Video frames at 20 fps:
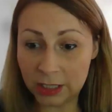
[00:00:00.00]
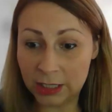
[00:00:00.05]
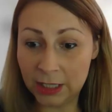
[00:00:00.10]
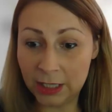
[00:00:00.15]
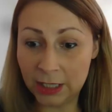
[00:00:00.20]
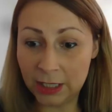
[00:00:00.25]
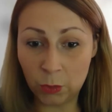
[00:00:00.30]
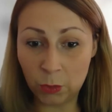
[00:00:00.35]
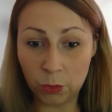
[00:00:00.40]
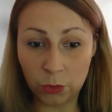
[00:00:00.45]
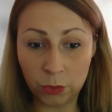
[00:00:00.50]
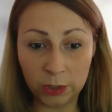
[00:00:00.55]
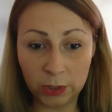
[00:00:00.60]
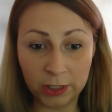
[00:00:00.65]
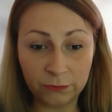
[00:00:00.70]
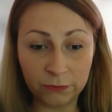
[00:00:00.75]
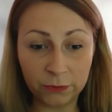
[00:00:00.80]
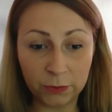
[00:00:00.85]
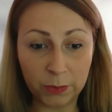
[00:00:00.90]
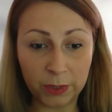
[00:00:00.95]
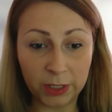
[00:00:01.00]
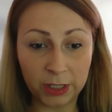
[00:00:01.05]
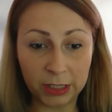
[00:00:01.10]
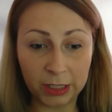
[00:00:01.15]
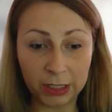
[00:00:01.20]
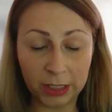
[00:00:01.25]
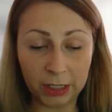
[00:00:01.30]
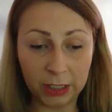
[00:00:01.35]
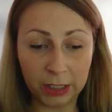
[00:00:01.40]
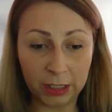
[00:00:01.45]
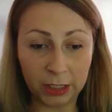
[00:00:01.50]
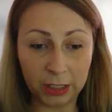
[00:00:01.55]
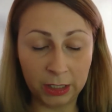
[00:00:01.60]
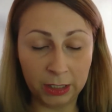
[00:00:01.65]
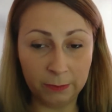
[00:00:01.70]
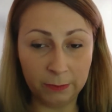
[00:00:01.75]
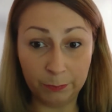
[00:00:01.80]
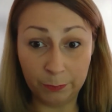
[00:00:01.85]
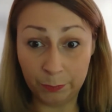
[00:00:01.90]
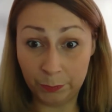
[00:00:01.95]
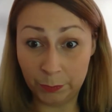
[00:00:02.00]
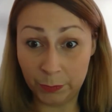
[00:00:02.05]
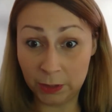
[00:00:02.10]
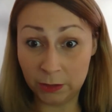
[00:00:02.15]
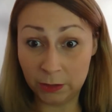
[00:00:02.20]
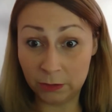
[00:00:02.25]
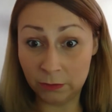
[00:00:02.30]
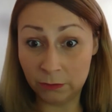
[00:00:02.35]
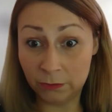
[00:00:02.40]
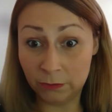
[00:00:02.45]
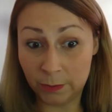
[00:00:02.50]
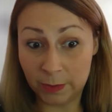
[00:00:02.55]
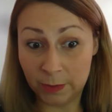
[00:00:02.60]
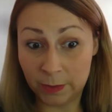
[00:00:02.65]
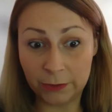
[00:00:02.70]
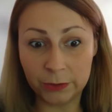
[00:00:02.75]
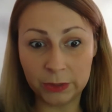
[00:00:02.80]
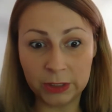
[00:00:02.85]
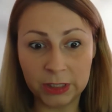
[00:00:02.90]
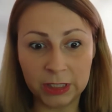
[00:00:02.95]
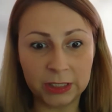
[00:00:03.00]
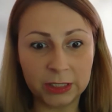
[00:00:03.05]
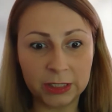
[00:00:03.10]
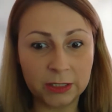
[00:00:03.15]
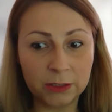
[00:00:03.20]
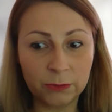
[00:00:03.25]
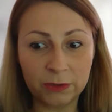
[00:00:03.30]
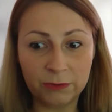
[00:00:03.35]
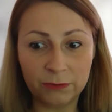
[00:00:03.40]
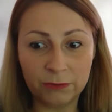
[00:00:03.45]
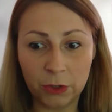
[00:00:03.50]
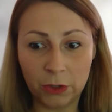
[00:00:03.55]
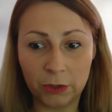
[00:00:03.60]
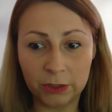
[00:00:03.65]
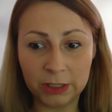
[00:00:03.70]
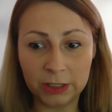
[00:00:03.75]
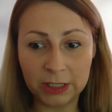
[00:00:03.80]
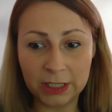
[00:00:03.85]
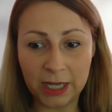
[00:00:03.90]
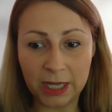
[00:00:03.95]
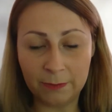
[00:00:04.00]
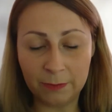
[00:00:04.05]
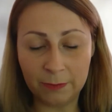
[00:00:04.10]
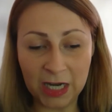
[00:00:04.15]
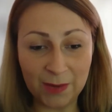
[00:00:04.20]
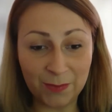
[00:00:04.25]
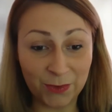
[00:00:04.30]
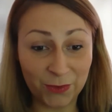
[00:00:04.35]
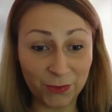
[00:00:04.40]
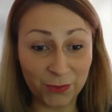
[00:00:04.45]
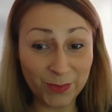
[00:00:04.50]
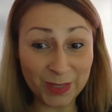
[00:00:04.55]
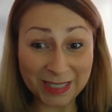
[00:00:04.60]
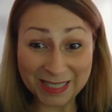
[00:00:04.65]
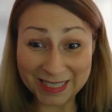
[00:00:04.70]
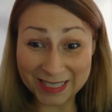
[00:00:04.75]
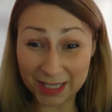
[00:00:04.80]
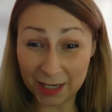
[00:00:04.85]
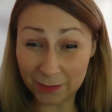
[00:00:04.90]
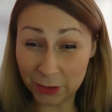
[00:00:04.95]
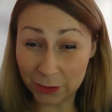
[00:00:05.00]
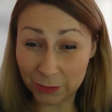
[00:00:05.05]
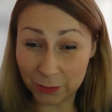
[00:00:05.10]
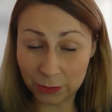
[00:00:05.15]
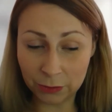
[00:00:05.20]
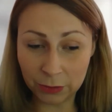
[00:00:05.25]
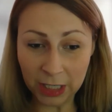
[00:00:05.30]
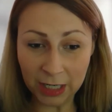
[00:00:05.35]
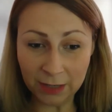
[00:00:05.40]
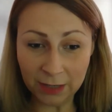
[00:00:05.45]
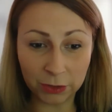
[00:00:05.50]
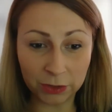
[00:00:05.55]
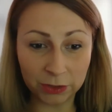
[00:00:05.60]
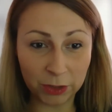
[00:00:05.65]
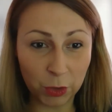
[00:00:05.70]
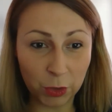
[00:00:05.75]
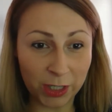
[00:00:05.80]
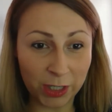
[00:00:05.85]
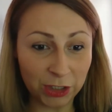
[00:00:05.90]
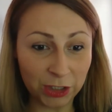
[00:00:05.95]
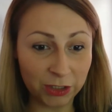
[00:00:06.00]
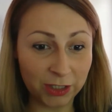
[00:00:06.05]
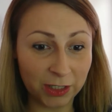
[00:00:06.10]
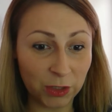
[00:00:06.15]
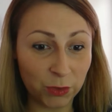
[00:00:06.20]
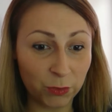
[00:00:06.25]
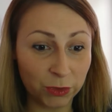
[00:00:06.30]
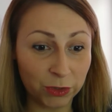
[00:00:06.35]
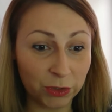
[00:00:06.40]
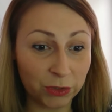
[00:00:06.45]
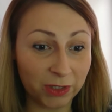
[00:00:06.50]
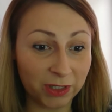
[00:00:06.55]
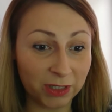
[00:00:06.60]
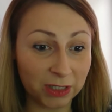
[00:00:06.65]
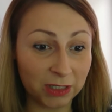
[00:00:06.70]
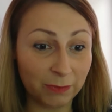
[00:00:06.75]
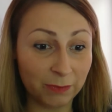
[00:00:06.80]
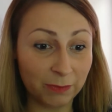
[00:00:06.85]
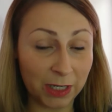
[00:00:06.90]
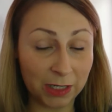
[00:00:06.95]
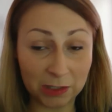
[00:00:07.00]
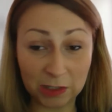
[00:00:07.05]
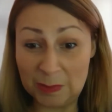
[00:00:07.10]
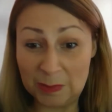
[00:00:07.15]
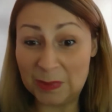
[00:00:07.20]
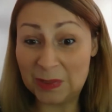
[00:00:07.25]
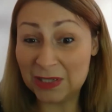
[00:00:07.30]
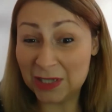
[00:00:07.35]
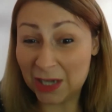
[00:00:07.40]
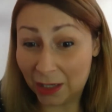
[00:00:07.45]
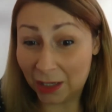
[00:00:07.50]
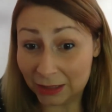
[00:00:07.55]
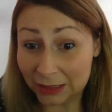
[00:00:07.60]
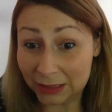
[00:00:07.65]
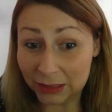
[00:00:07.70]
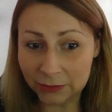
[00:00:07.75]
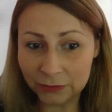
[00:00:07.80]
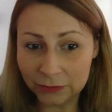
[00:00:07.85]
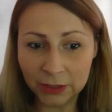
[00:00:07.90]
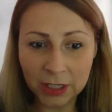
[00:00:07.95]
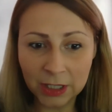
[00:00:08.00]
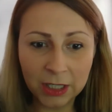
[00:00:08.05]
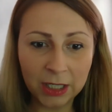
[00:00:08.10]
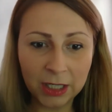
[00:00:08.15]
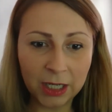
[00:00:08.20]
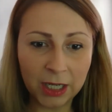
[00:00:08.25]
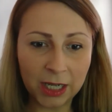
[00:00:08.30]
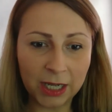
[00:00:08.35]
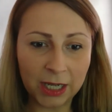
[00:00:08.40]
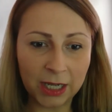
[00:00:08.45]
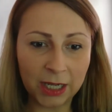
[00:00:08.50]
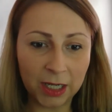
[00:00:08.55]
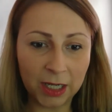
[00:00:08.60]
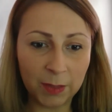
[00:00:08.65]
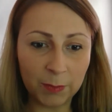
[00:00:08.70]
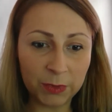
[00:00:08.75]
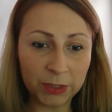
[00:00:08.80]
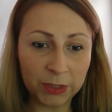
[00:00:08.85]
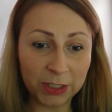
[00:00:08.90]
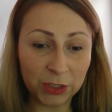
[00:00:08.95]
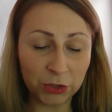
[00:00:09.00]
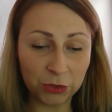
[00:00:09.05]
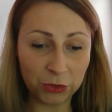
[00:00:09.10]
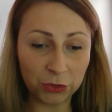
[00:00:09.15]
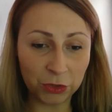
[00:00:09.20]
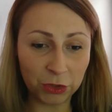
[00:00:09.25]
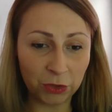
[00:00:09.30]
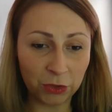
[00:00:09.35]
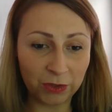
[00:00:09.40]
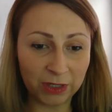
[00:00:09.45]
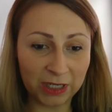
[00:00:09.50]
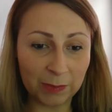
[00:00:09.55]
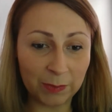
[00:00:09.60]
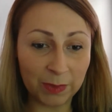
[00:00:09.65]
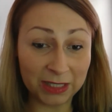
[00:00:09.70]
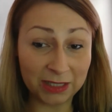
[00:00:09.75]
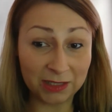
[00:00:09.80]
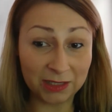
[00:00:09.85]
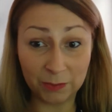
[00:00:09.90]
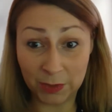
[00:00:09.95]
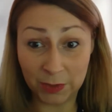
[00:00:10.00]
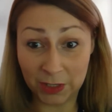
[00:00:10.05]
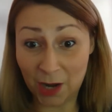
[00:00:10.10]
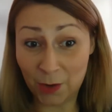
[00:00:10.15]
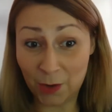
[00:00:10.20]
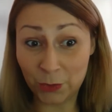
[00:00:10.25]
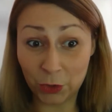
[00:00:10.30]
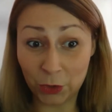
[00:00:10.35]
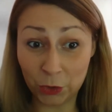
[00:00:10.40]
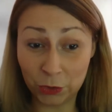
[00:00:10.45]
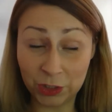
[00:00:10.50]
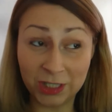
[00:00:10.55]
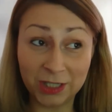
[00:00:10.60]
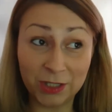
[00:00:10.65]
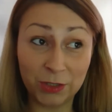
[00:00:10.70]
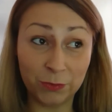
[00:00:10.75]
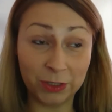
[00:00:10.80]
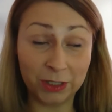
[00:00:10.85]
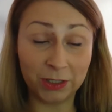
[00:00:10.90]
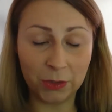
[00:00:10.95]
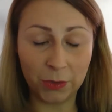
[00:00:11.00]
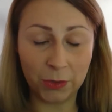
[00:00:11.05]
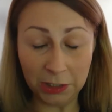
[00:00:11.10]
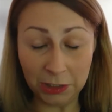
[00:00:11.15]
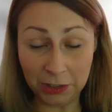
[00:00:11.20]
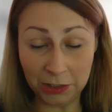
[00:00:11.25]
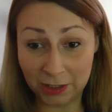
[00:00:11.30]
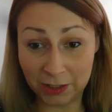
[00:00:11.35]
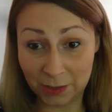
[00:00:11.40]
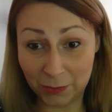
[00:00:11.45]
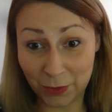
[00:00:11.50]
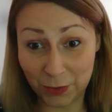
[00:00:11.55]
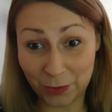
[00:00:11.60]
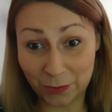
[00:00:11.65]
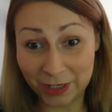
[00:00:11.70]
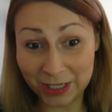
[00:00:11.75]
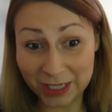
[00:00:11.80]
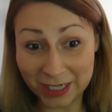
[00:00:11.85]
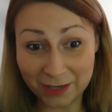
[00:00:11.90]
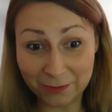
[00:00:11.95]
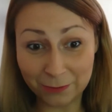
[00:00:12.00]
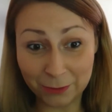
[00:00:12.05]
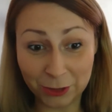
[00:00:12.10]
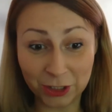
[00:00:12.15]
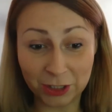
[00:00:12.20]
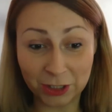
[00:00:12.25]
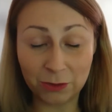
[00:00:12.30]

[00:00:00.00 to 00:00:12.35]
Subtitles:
little warning for my audience. We've got a couple of minutes left, so if you have got a question and you want to answer Malcolm live, please use Q&A button. But I will continue with the questions that we already have, which are